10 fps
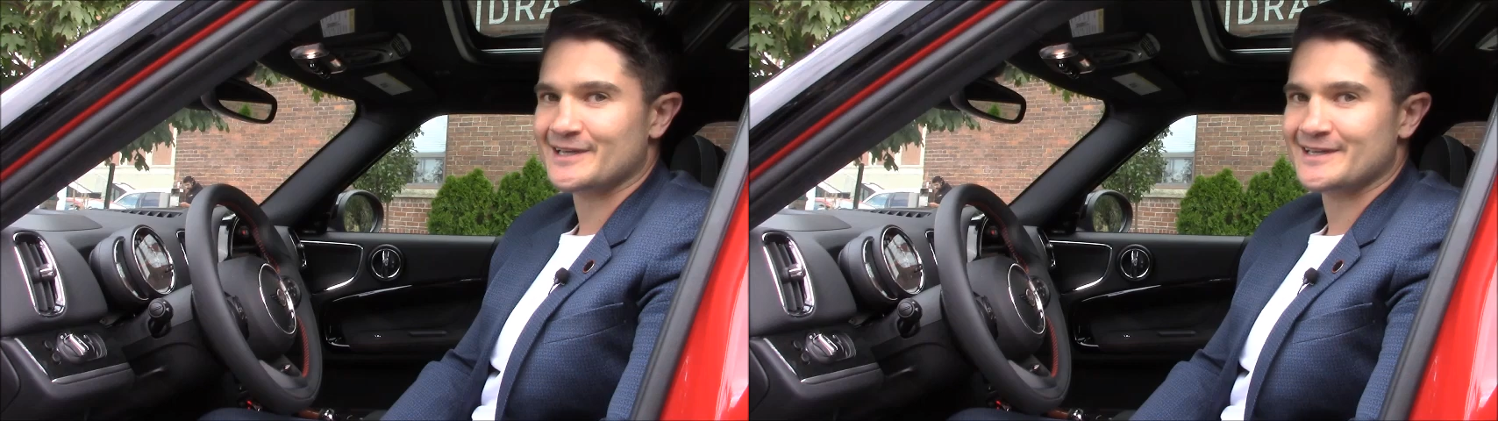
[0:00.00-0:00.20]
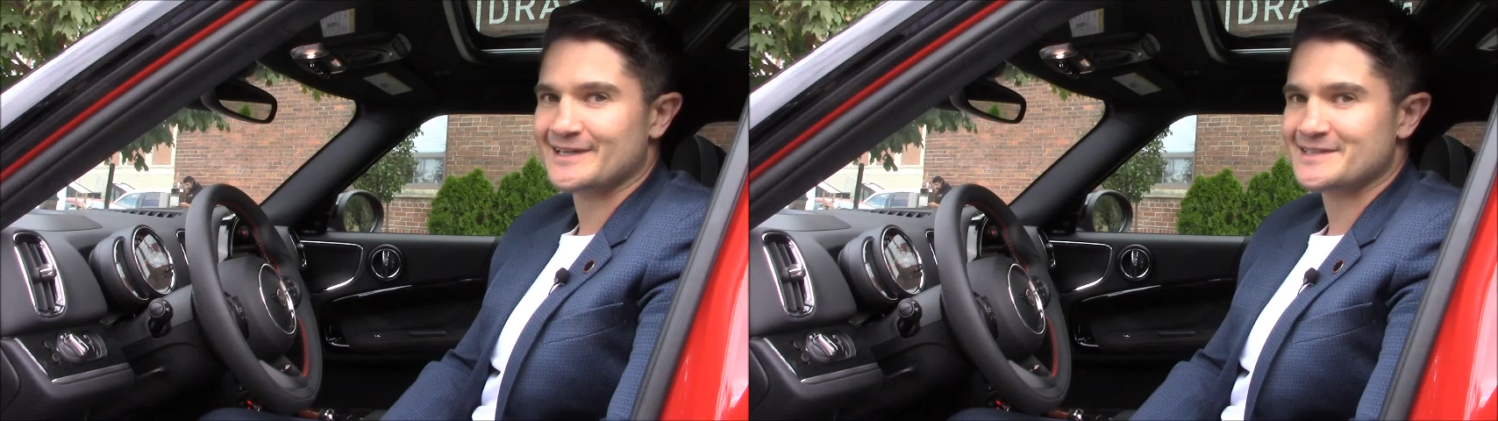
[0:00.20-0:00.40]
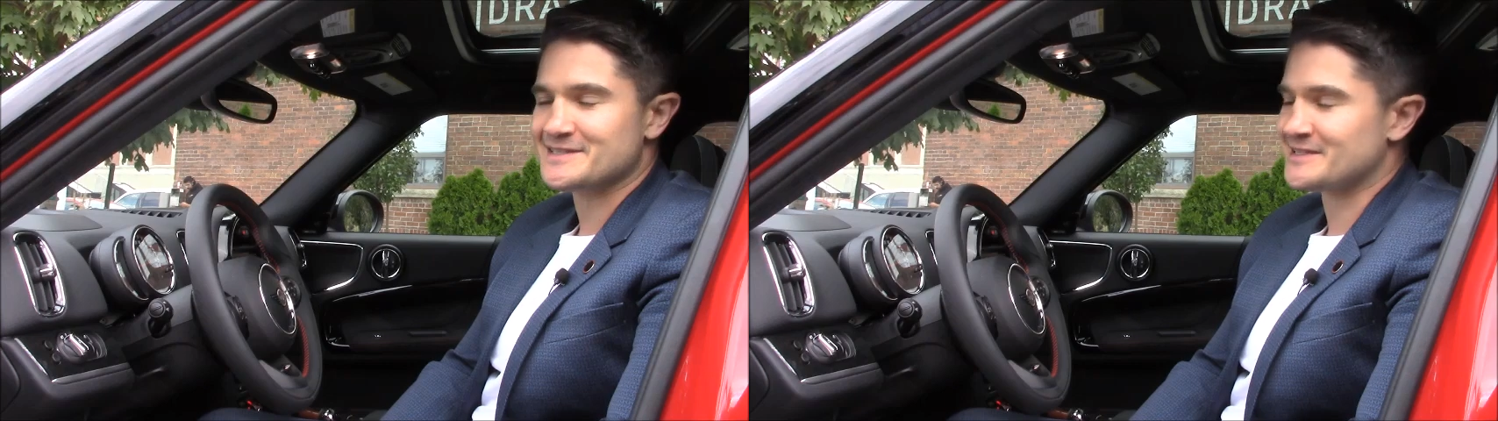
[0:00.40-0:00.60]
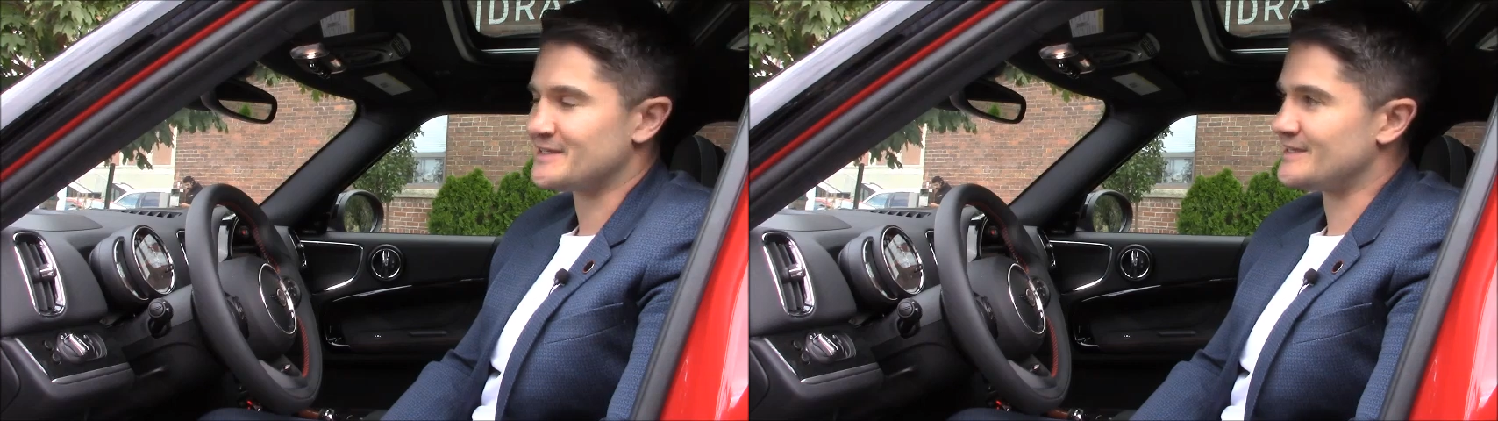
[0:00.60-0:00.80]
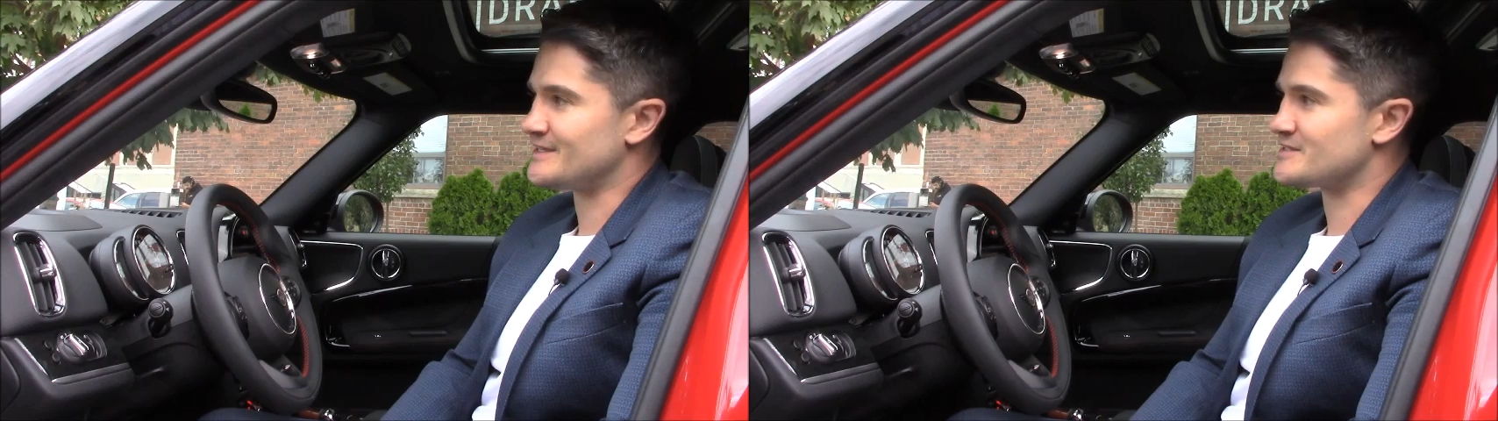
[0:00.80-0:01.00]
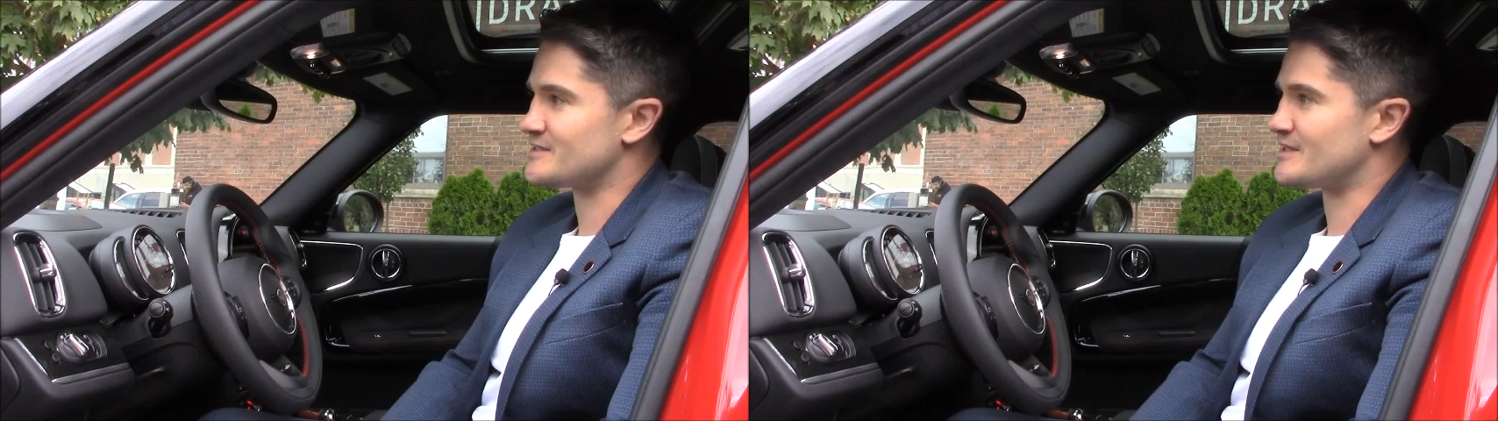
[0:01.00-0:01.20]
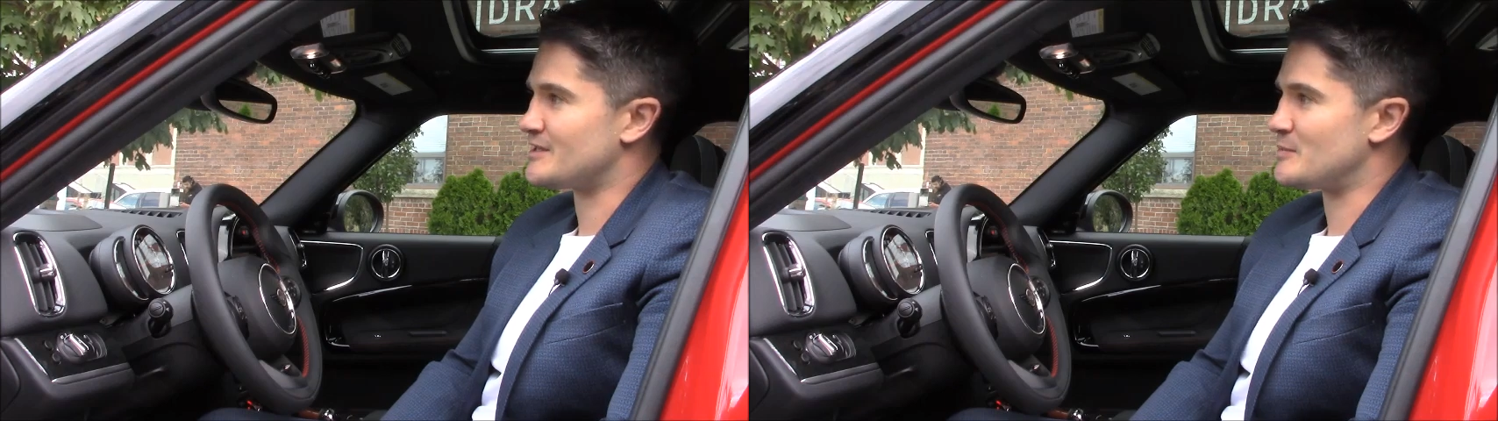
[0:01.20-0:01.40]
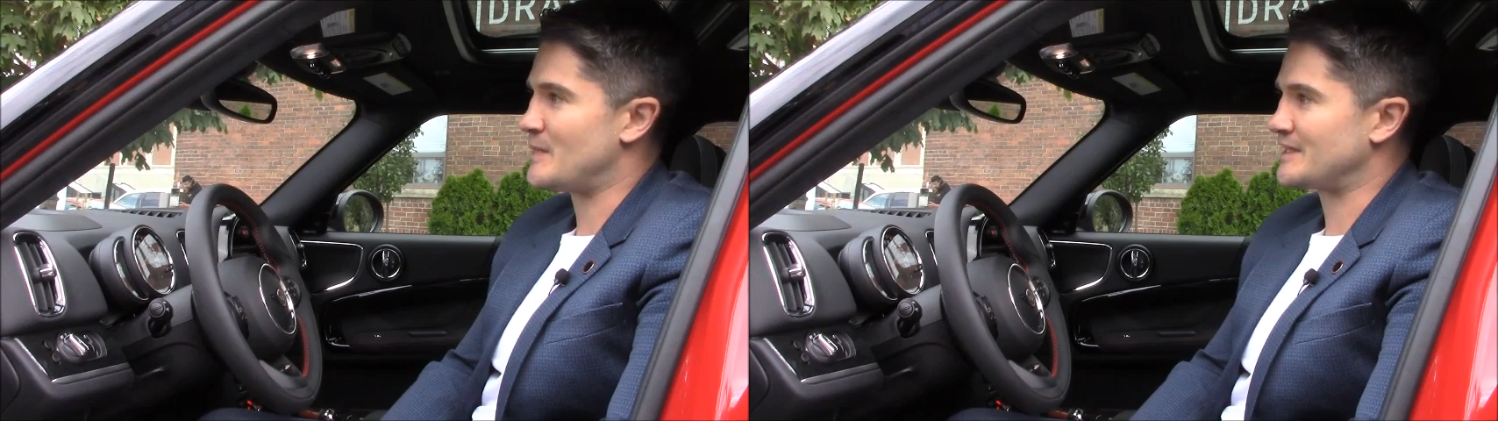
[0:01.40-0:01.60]
and it's
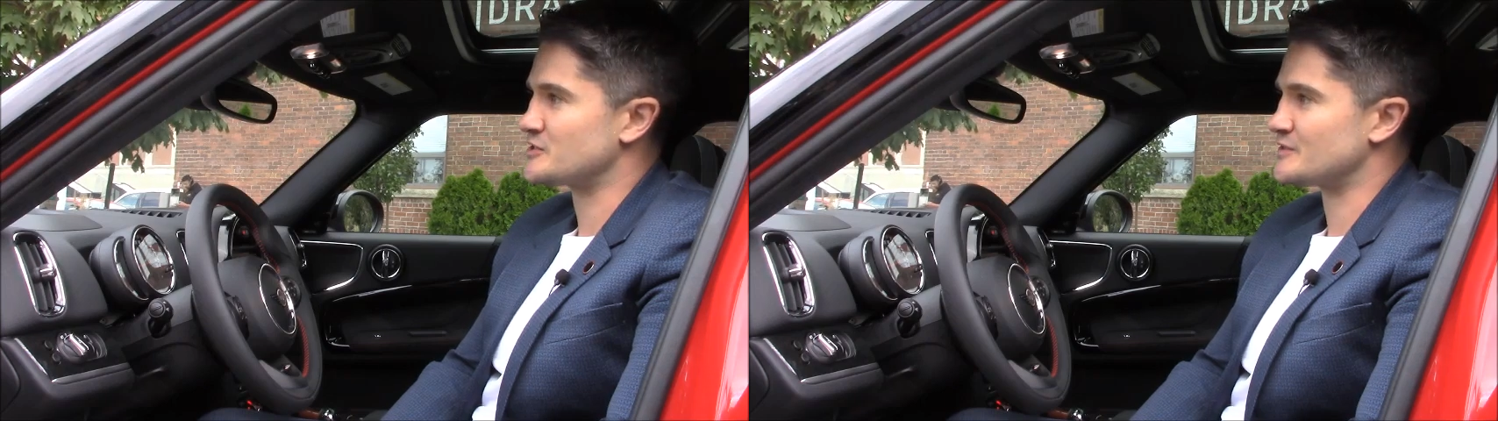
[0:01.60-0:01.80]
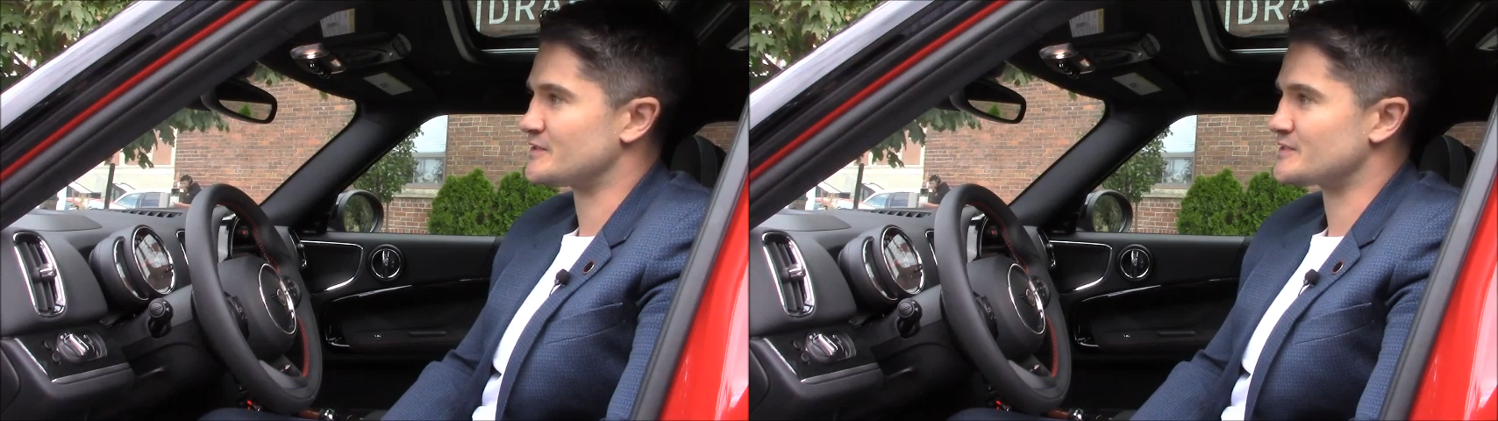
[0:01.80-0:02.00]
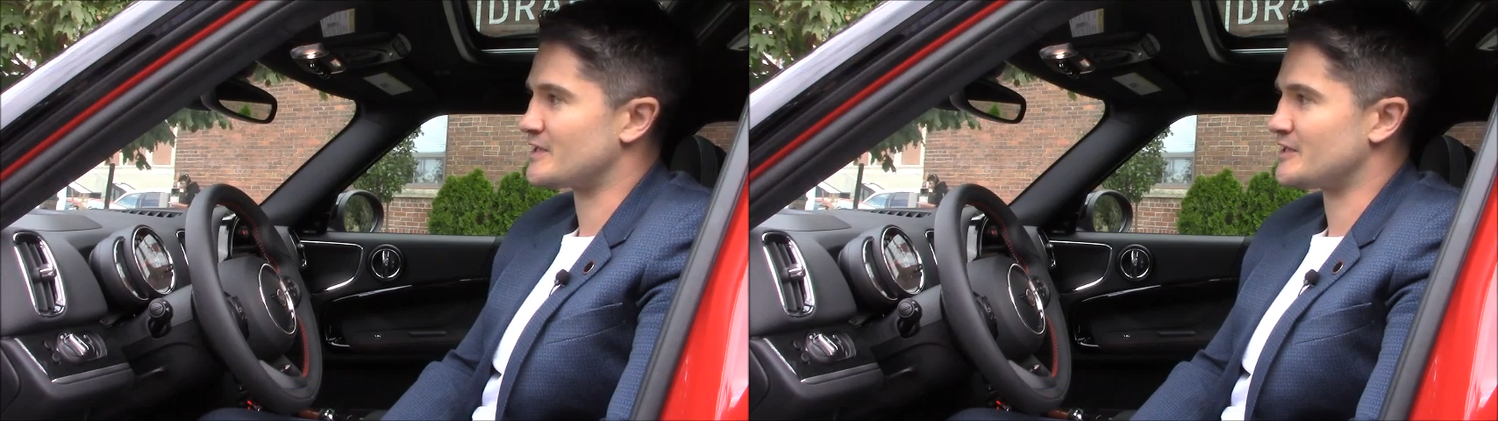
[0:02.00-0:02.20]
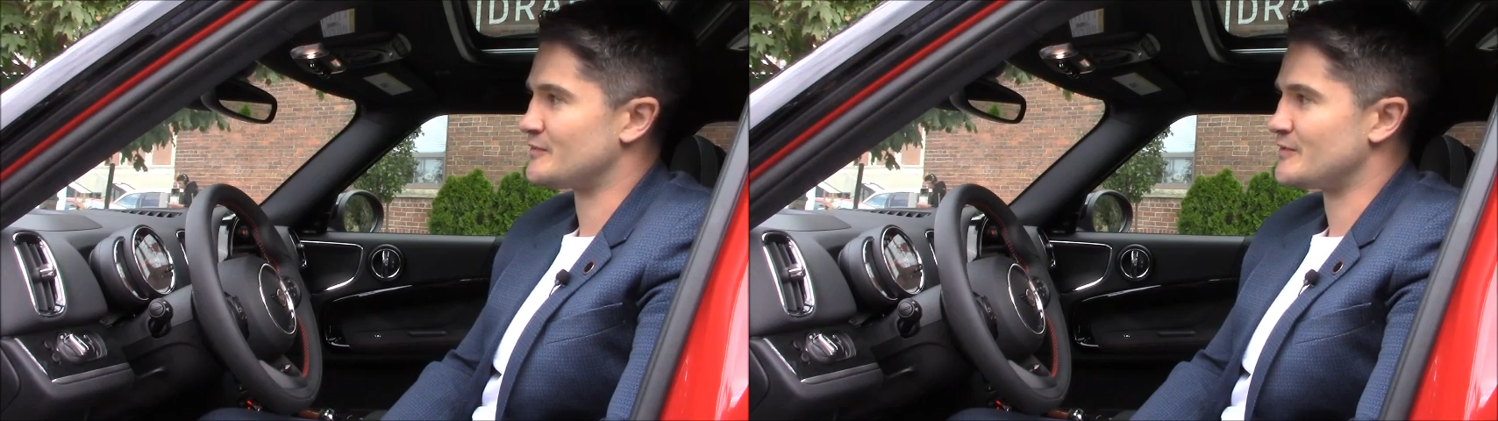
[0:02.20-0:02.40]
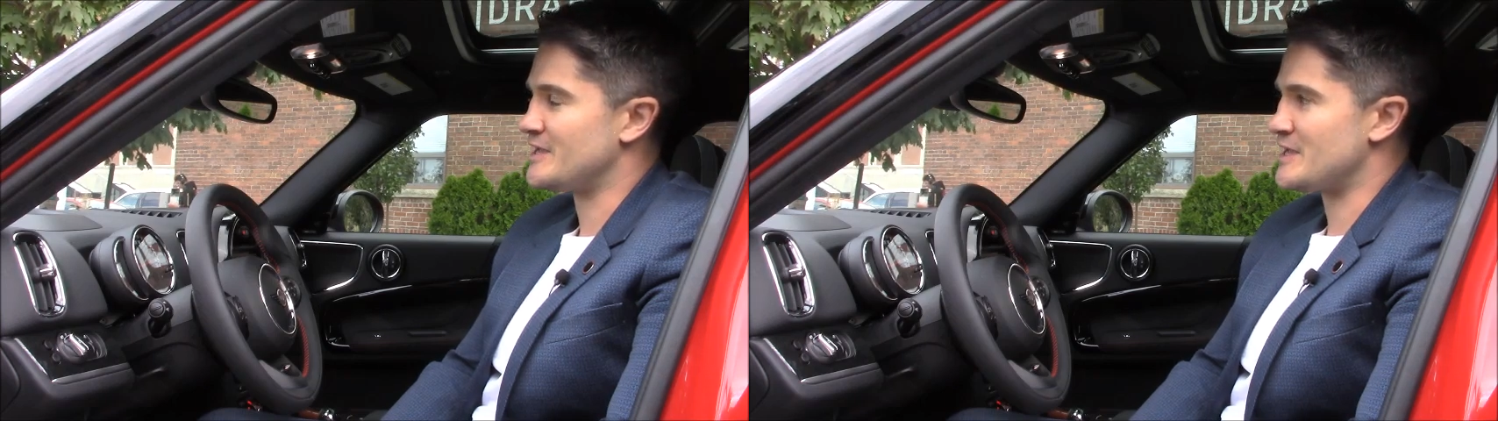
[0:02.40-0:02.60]
a passion that's kind of